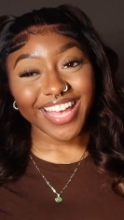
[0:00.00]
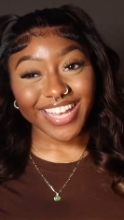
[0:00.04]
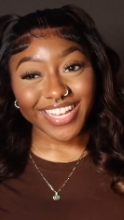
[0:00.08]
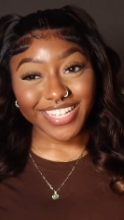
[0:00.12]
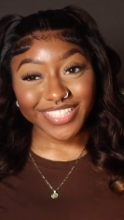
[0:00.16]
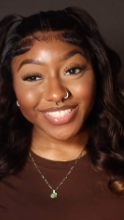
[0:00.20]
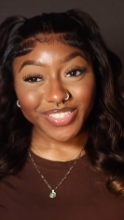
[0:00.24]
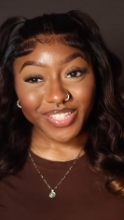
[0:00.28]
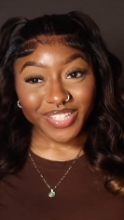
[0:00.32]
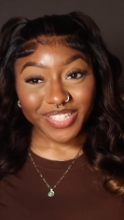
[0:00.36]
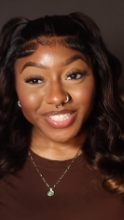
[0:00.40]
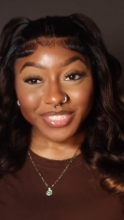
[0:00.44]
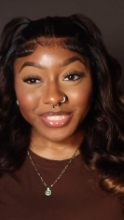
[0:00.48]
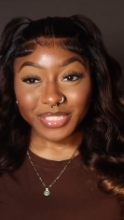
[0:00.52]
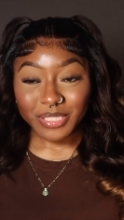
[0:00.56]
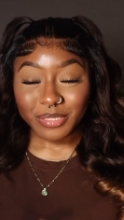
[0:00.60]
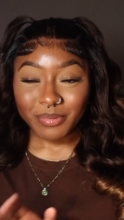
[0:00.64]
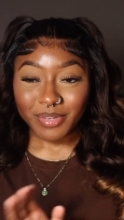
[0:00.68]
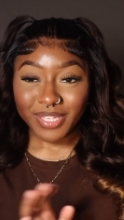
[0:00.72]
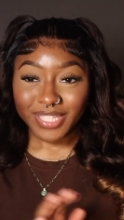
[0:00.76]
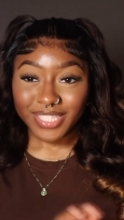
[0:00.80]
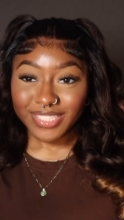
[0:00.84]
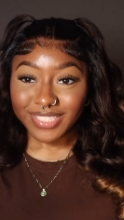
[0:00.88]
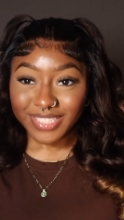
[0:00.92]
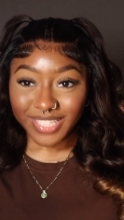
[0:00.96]
As y'all can see
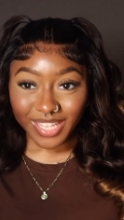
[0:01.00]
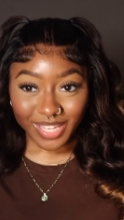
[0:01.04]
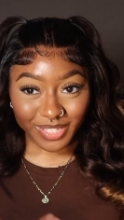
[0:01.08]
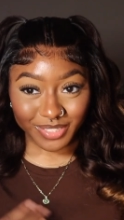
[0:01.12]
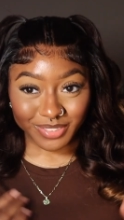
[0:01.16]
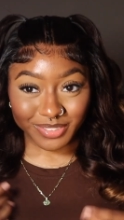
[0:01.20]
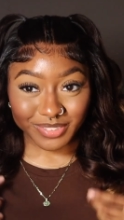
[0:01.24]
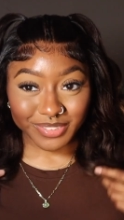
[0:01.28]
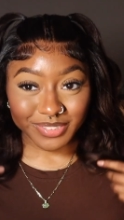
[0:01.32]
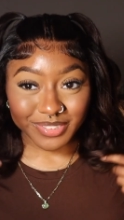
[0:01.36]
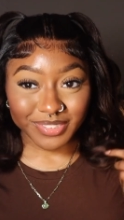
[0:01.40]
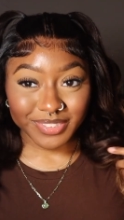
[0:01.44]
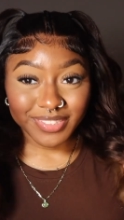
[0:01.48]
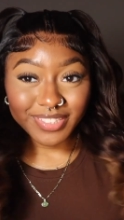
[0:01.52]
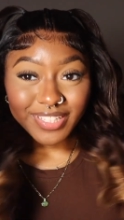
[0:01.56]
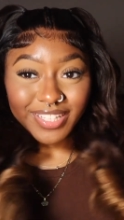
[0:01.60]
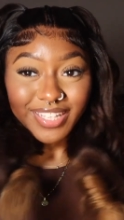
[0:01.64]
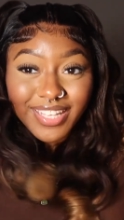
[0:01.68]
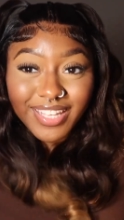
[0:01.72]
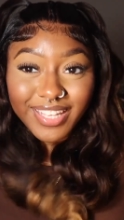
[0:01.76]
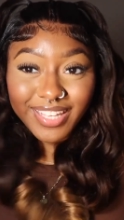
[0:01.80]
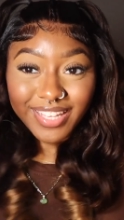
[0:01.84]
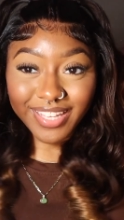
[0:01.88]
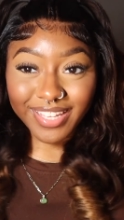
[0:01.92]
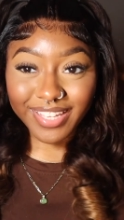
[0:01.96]
by the title
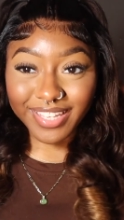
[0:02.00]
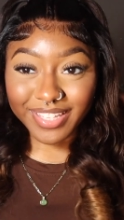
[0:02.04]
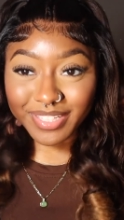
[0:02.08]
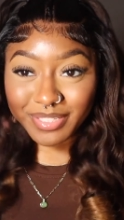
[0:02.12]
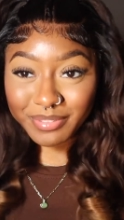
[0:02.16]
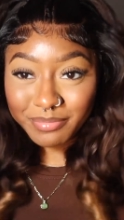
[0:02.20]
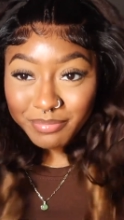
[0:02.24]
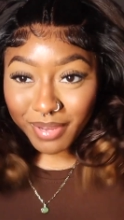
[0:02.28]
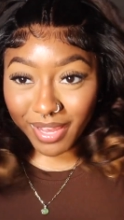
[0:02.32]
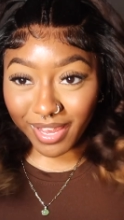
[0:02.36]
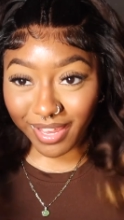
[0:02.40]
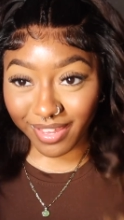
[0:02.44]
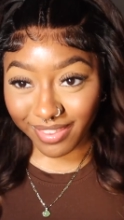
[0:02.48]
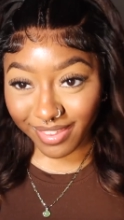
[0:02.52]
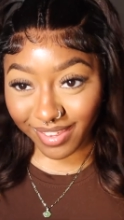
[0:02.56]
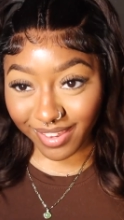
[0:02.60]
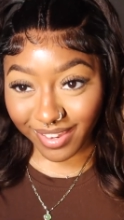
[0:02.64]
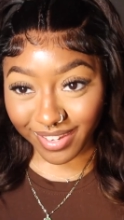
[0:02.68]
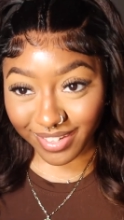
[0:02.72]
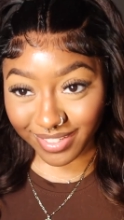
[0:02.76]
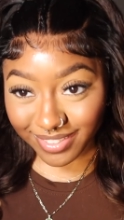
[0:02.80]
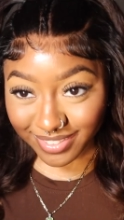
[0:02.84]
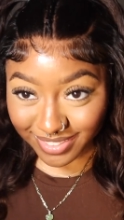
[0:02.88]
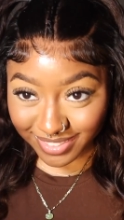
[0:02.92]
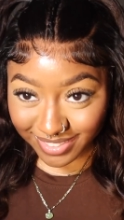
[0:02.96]
and by the
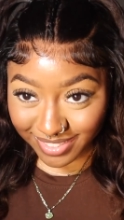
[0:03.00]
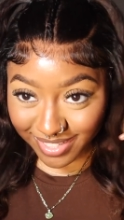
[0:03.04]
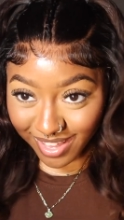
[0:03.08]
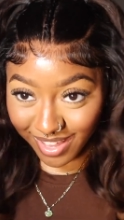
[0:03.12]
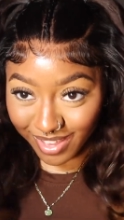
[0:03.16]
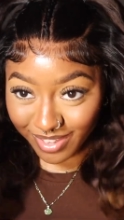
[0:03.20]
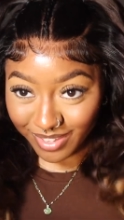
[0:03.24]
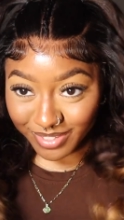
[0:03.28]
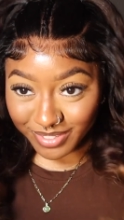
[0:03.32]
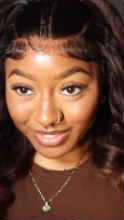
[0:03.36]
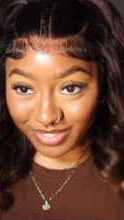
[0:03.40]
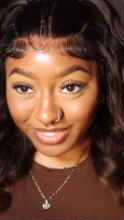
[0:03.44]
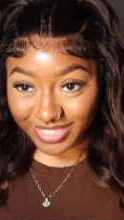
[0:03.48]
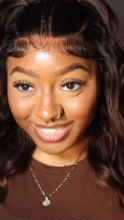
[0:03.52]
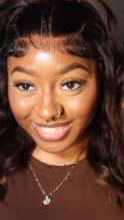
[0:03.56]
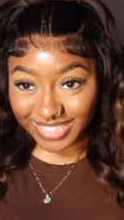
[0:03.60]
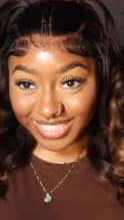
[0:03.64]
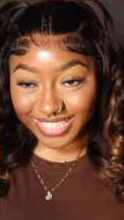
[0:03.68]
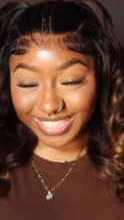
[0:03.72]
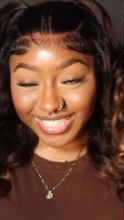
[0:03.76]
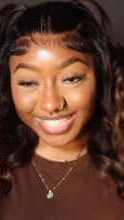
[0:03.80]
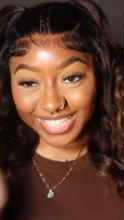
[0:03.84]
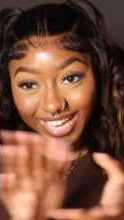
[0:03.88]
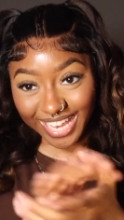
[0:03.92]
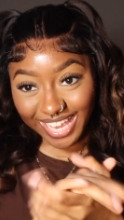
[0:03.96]
hairstyle,
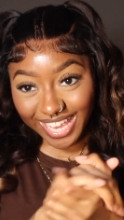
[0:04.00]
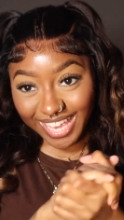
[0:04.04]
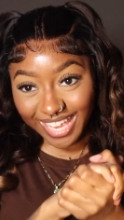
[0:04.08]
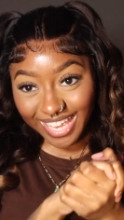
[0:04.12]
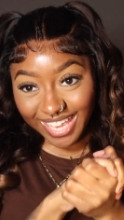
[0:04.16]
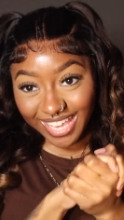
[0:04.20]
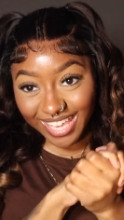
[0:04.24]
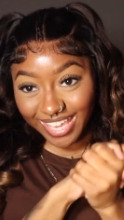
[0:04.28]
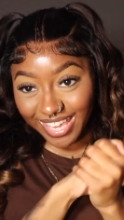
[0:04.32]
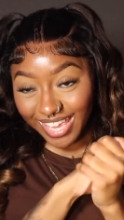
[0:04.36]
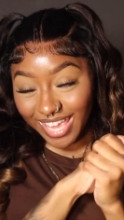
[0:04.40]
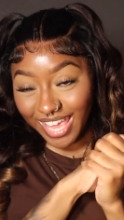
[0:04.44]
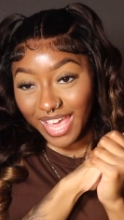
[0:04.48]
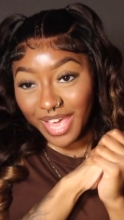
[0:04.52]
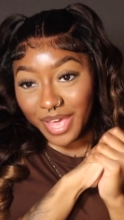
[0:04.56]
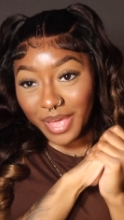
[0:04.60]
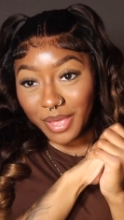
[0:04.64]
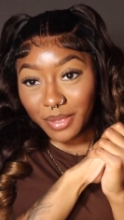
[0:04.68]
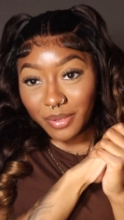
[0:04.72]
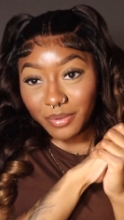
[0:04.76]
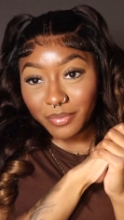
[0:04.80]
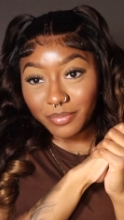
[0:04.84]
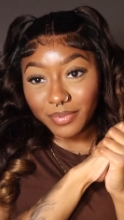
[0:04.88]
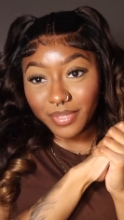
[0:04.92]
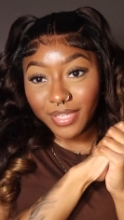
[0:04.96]
today
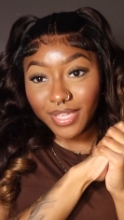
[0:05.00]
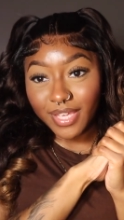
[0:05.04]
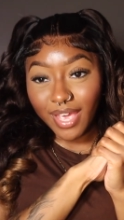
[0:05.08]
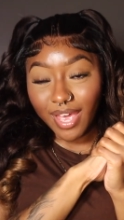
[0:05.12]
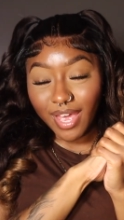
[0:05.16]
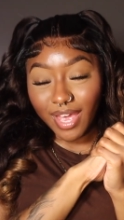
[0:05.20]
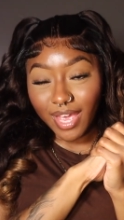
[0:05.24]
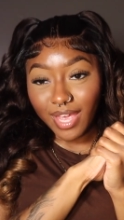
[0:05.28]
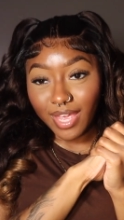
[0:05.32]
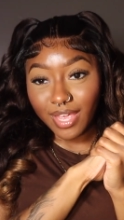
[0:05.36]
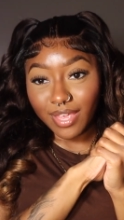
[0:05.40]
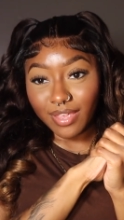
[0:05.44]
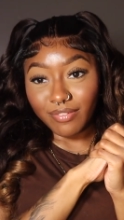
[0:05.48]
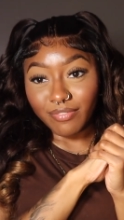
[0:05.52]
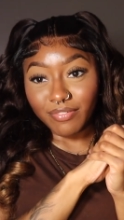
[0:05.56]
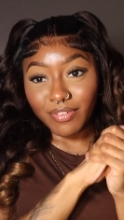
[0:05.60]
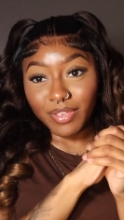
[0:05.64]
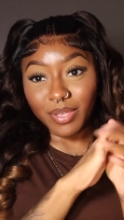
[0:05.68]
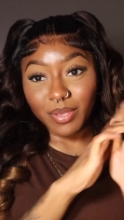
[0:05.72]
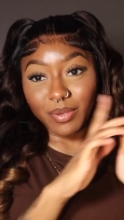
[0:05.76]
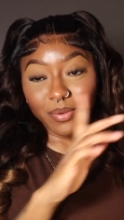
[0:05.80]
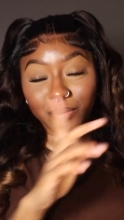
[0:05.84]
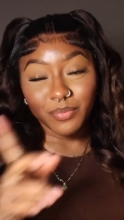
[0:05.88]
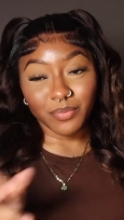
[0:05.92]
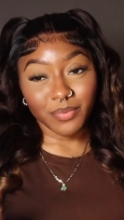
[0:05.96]
we have
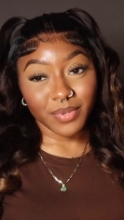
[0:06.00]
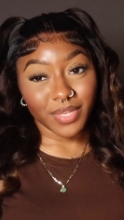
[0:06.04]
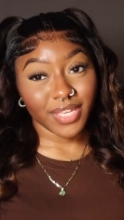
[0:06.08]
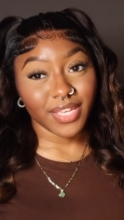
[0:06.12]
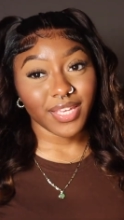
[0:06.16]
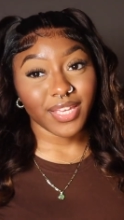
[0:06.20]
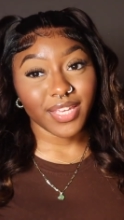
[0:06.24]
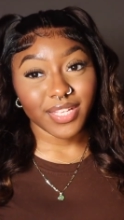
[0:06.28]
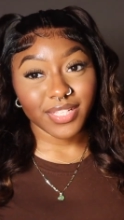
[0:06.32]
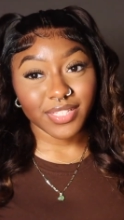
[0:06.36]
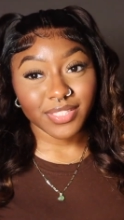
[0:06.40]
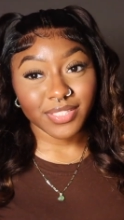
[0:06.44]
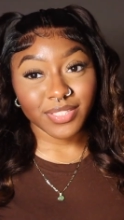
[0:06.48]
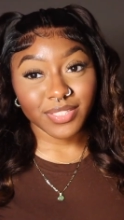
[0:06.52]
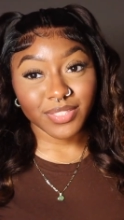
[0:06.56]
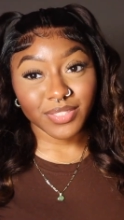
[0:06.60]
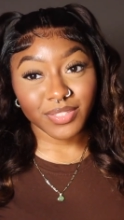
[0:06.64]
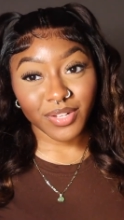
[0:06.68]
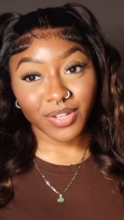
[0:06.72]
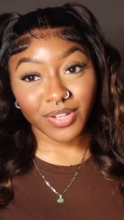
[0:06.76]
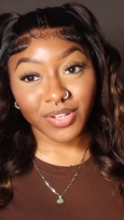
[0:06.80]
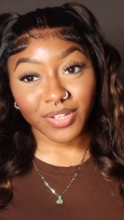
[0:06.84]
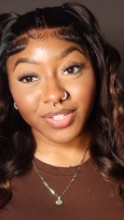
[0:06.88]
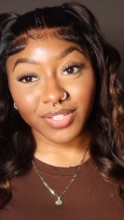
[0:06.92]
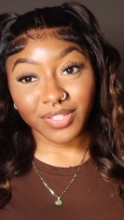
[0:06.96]
a wig
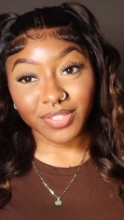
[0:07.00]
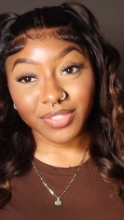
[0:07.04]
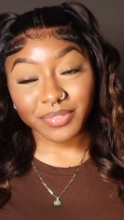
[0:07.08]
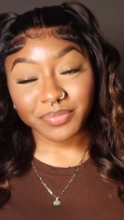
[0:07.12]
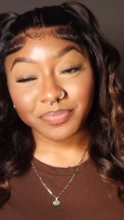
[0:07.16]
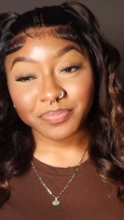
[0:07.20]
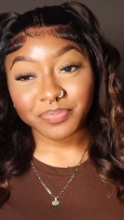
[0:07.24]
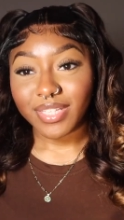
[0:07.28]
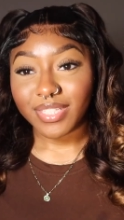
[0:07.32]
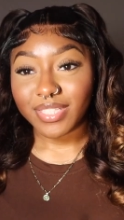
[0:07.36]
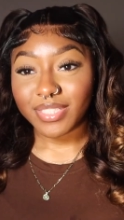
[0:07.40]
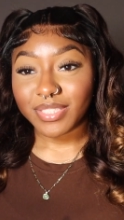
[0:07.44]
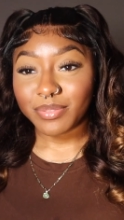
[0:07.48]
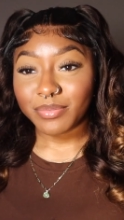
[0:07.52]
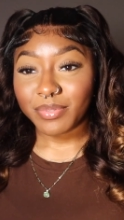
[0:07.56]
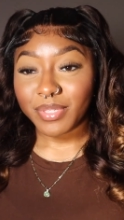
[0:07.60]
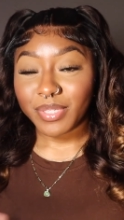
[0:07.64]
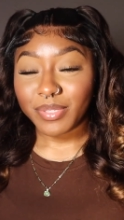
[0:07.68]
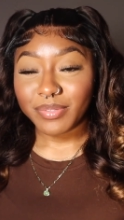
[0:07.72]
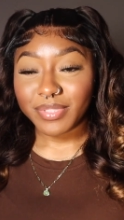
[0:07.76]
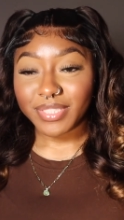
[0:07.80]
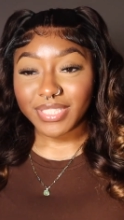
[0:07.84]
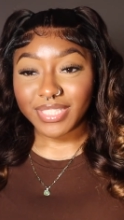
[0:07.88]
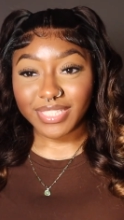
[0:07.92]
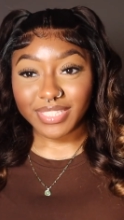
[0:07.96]
install. This
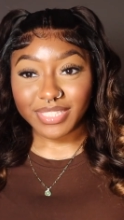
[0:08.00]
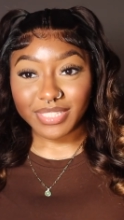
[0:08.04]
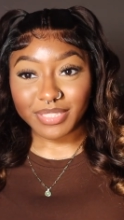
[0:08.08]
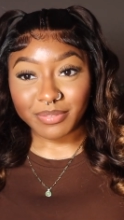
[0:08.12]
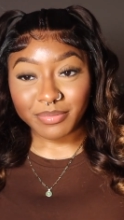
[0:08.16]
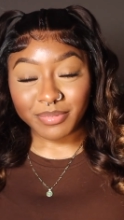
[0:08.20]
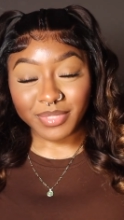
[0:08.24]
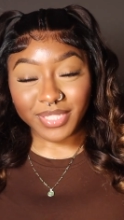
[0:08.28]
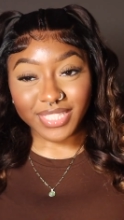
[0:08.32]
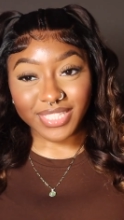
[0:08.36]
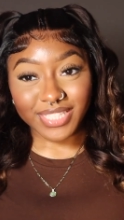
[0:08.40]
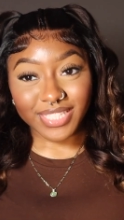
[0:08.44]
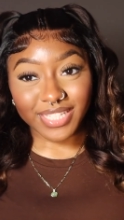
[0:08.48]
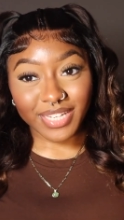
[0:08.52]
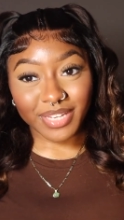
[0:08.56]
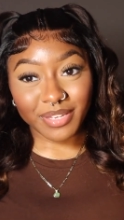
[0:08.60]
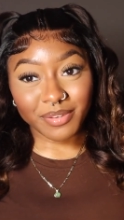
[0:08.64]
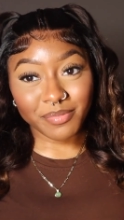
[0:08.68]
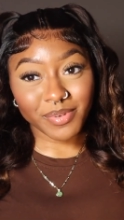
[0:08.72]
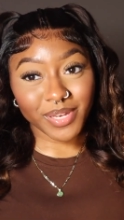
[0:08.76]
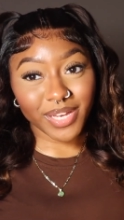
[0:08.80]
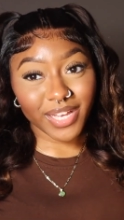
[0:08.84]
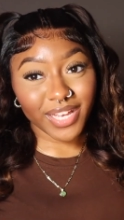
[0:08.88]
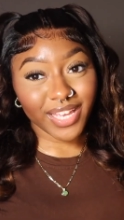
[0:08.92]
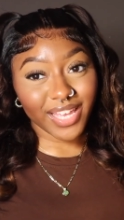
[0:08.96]
wig was sent to me today
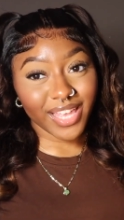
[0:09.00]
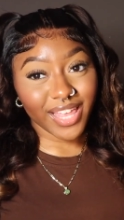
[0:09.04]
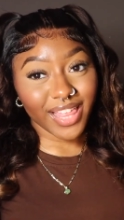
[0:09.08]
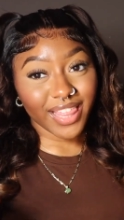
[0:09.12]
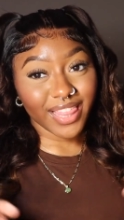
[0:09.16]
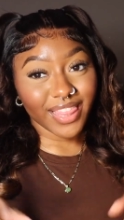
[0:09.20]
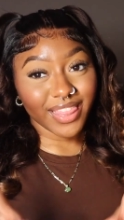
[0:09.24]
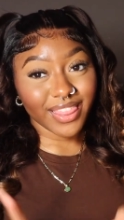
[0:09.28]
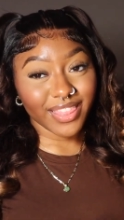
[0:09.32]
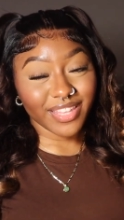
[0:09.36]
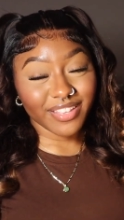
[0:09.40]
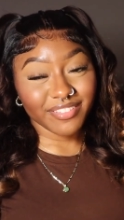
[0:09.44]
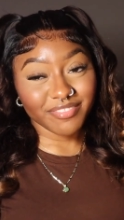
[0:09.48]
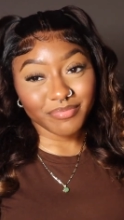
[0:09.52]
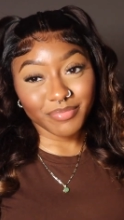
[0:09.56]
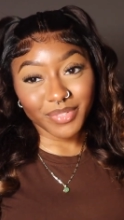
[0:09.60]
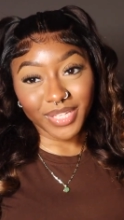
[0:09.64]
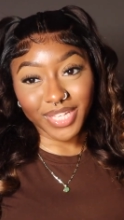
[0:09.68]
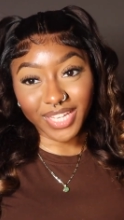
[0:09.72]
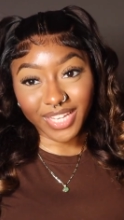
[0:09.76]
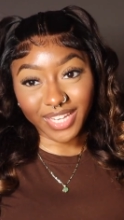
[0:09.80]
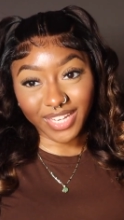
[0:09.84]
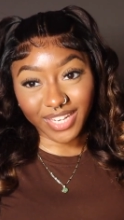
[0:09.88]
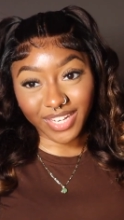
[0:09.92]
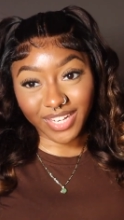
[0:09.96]
by
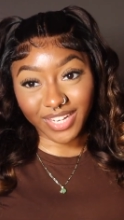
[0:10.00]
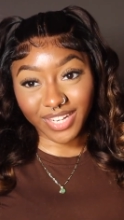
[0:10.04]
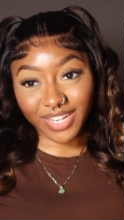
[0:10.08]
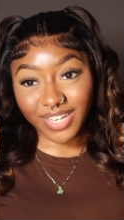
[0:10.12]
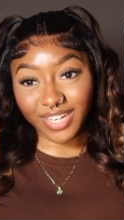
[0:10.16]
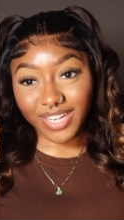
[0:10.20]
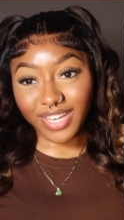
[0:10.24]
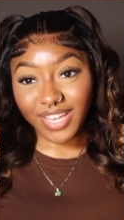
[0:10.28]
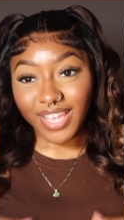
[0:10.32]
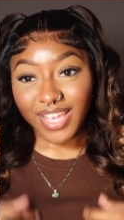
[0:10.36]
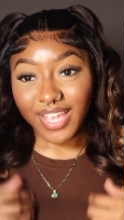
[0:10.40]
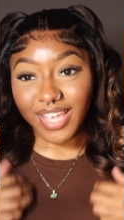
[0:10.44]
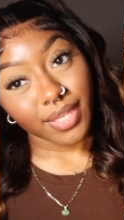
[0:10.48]
Luvmehair.